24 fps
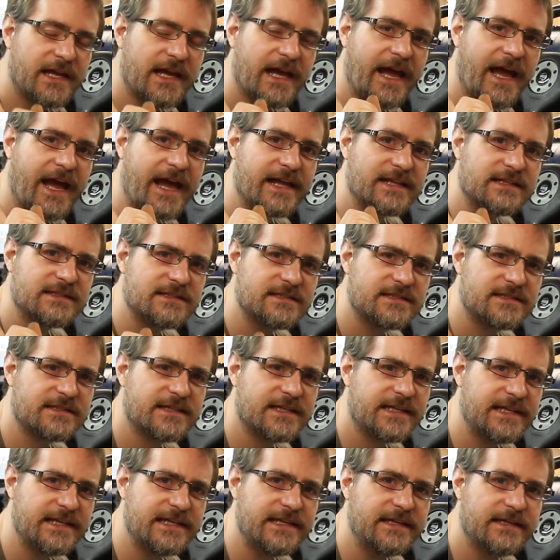and
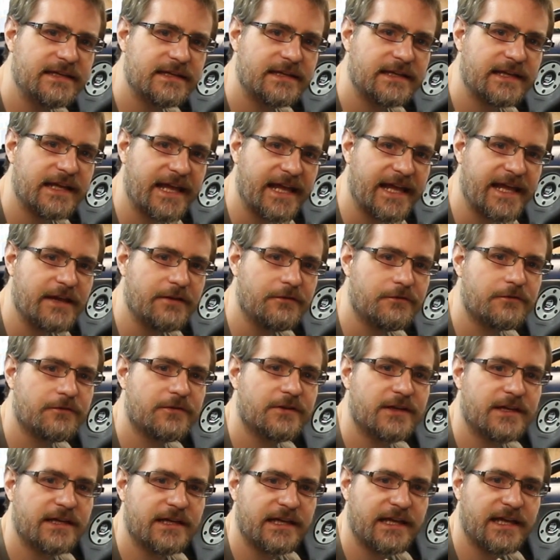see if
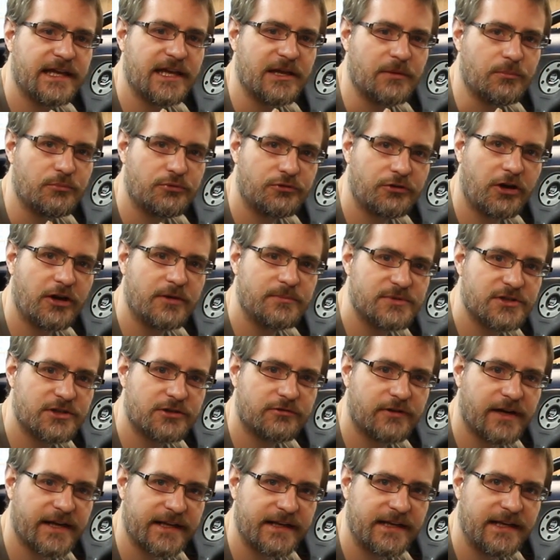it primes
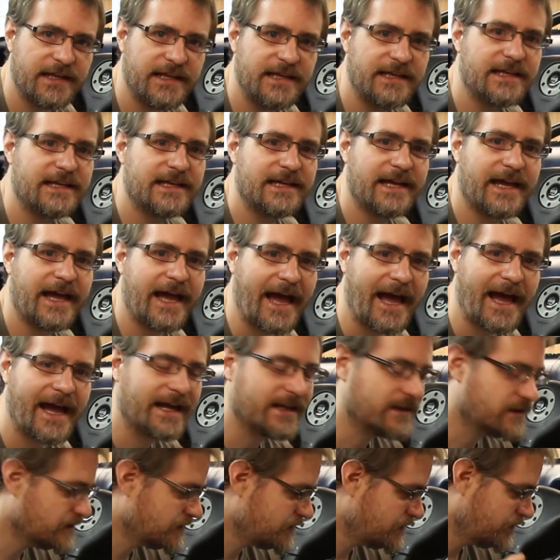correctly
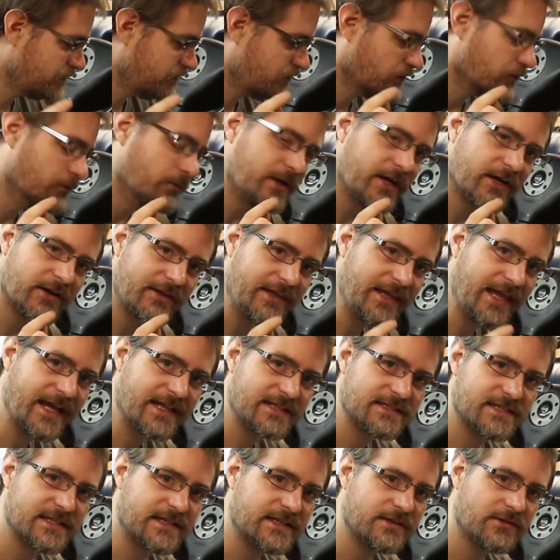and that we are
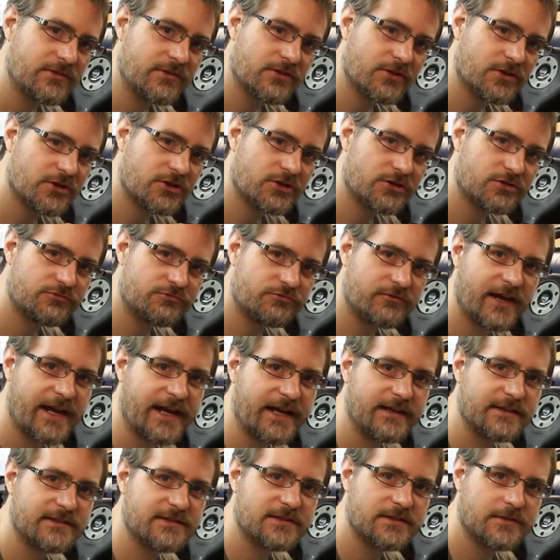getting the
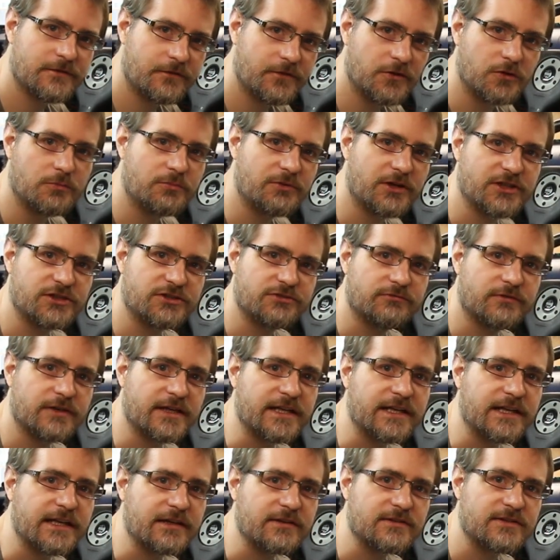correct fuel pressure
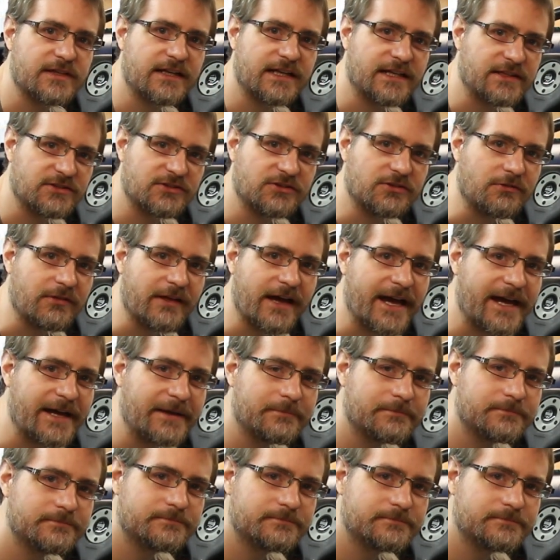reading. So let's do that.